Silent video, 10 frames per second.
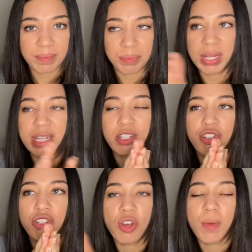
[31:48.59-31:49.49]
Because there's
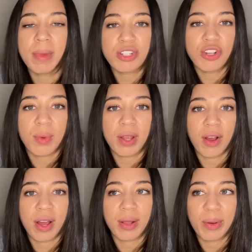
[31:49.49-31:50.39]
so much going
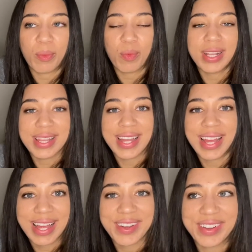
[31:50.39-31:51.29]
on. Like, what the
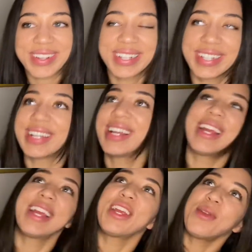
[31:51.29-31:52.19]
hell?
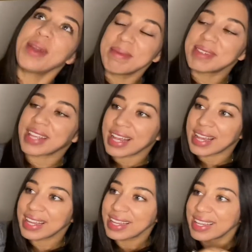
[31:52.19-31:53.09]
You know what I'm
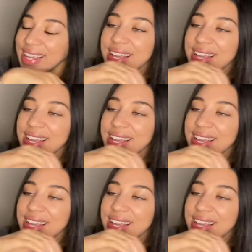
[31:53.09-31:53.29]
saying?